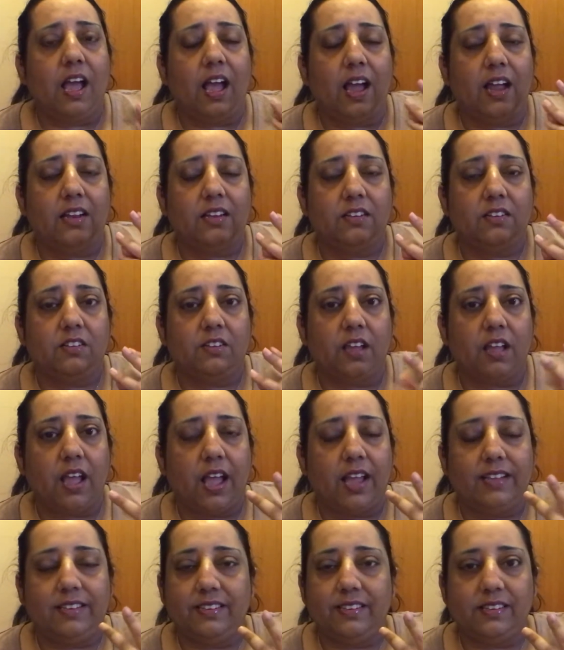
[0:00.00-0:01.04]
And
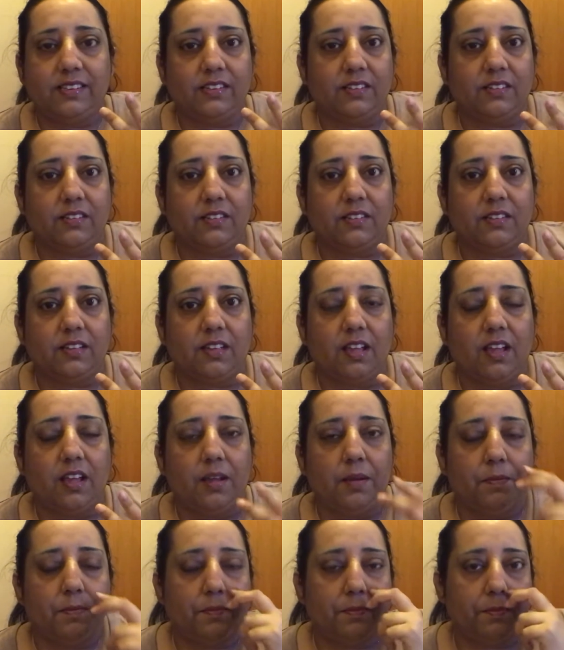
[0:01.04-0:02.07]
I didn't
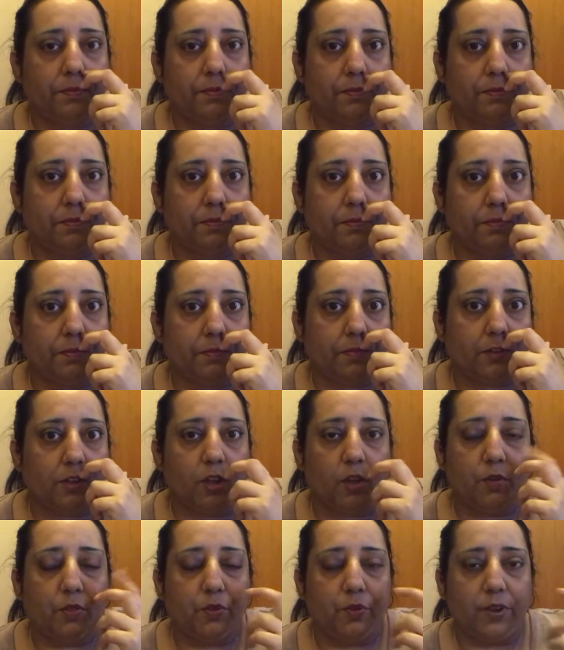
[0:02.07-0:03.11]

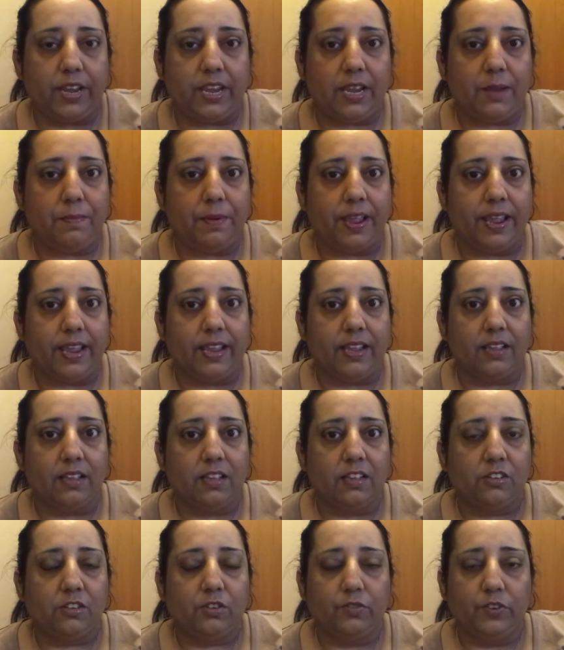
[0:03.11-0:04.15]
go through eBay
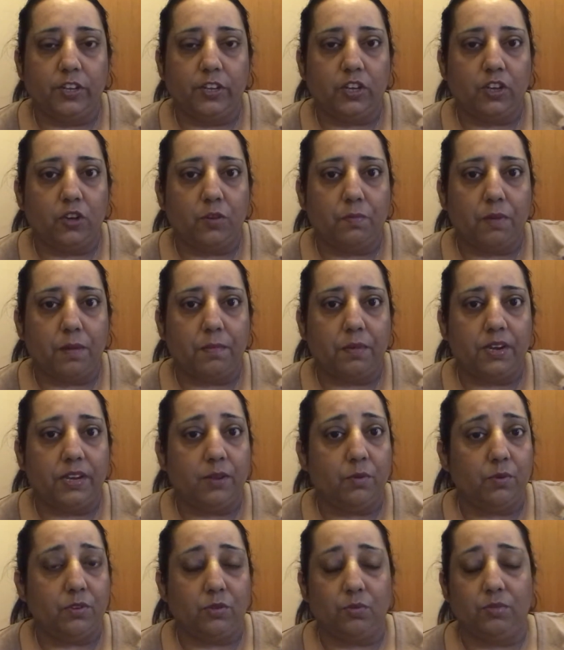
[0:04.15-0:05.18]
to recoup my money,
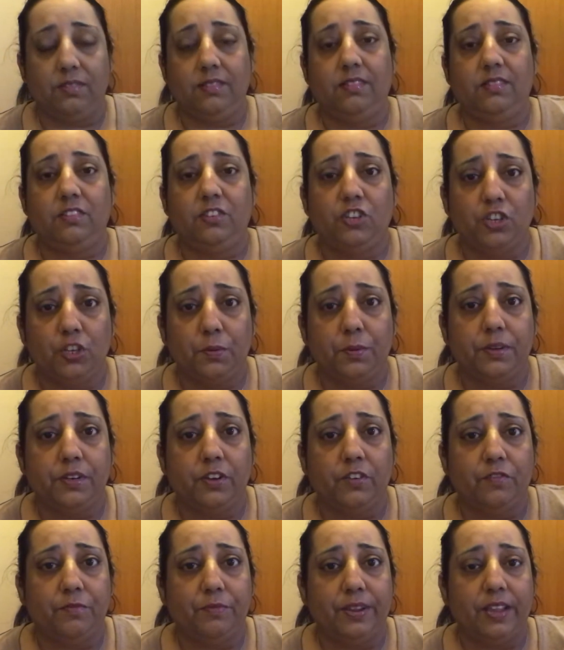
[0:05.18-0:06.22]
which was stupid
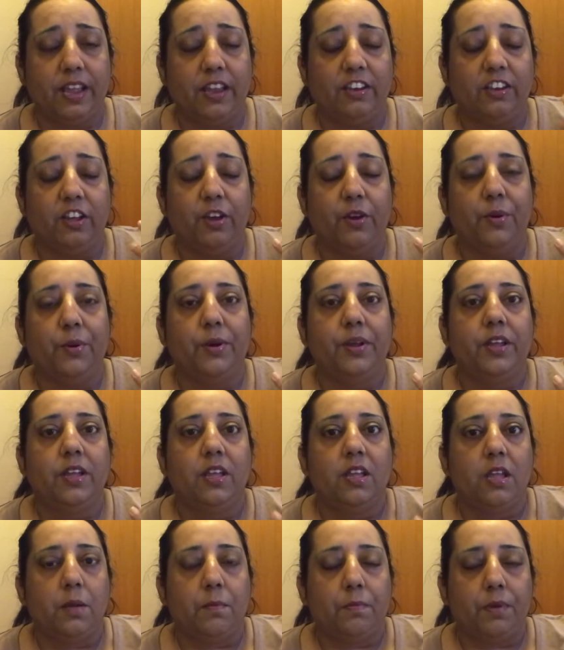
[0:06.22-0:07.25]
of me, I know.
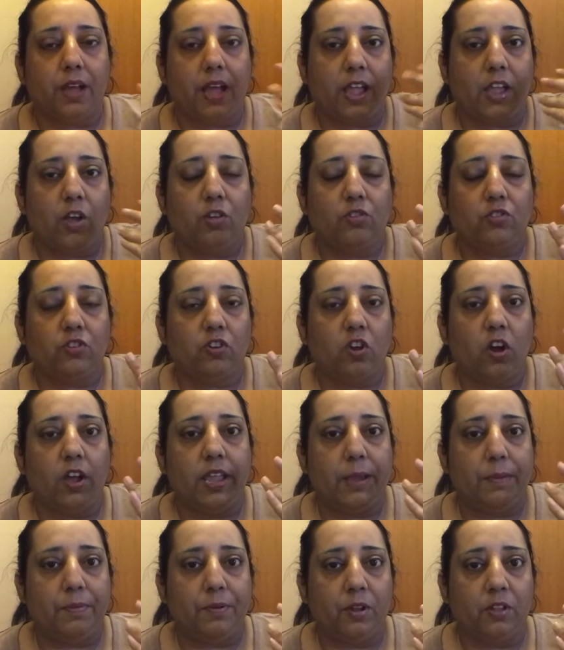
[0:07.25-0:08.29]
But I also got a
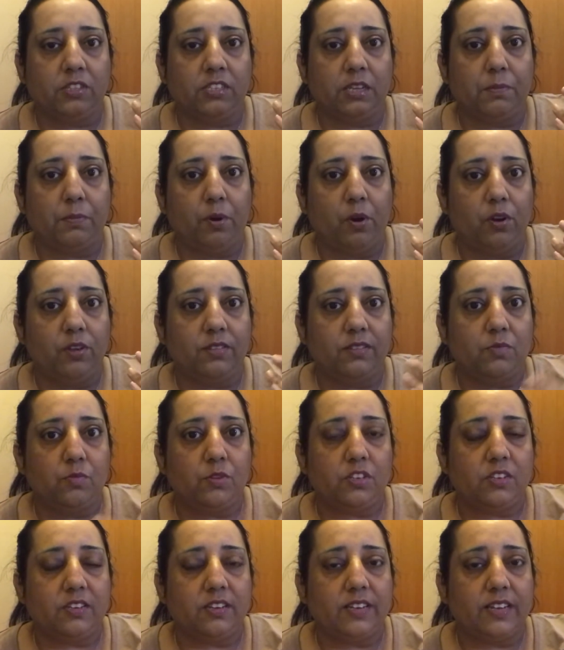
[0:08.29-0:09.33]
Hypnotic Poison
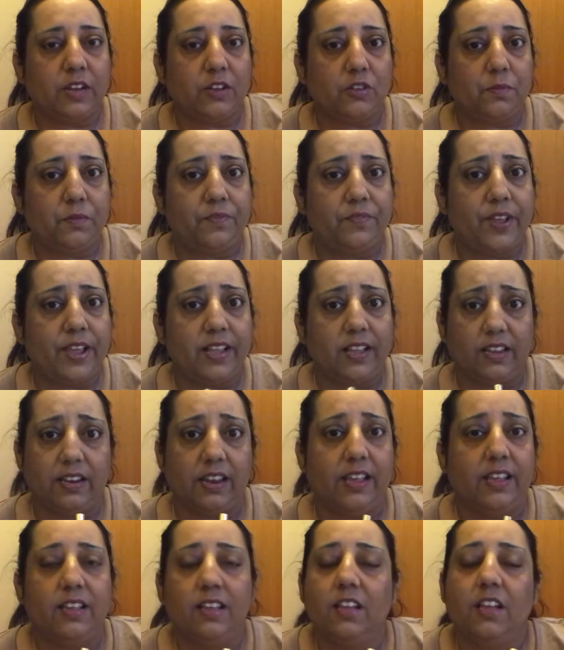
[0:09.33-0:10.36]
which turned out to be fake, and
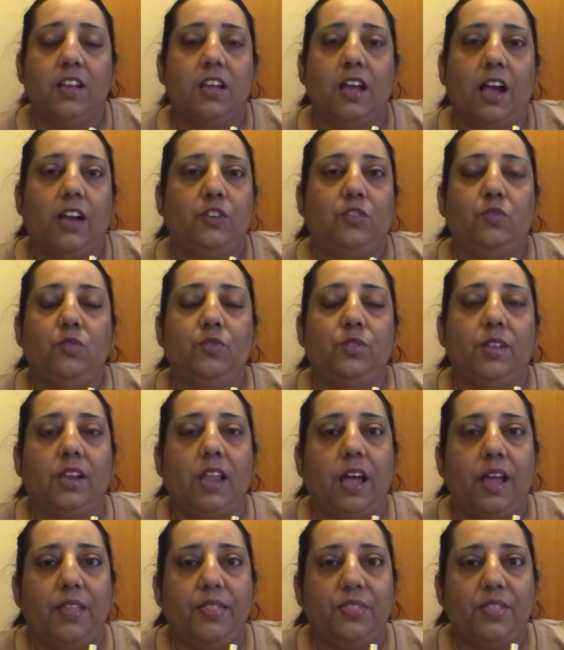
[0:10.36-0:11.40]
I drew the
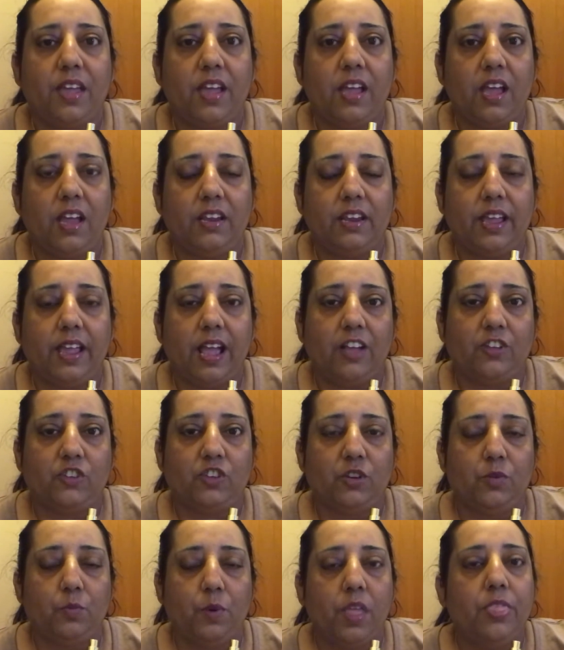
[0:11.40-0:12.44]
line there, and I
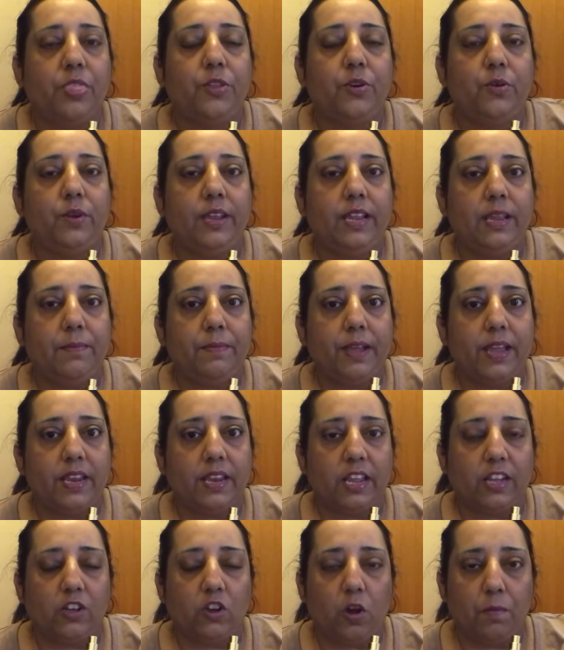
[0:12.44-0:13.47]
actually went through eBay and
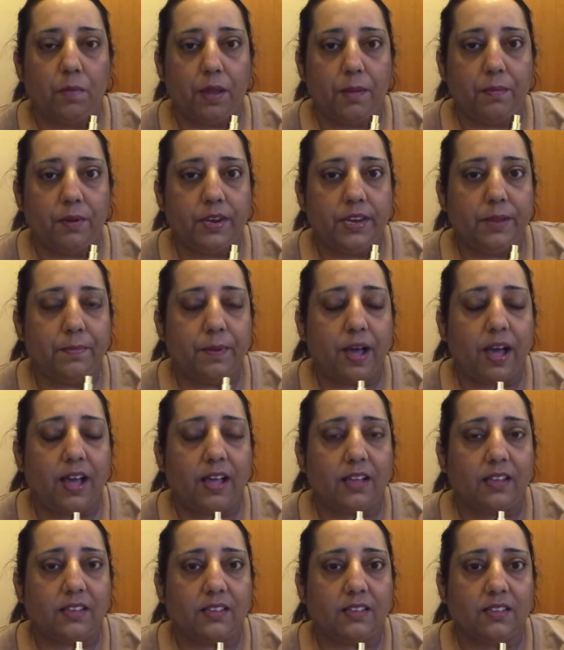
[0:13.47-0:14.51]
I got my money
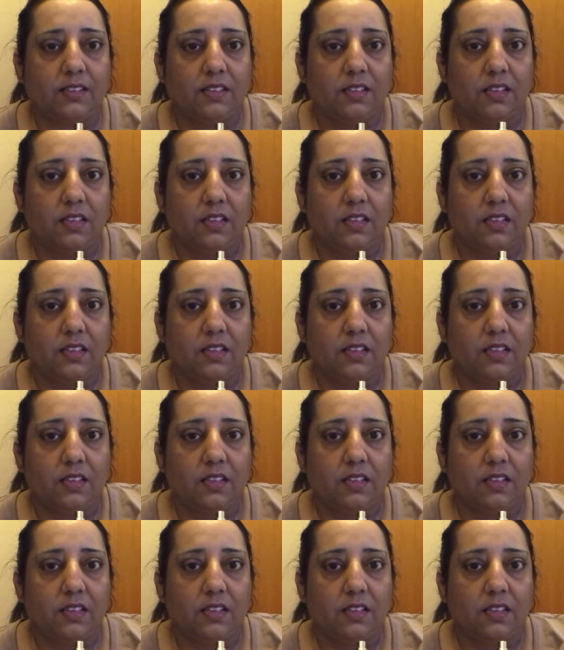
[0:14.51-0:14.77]
back.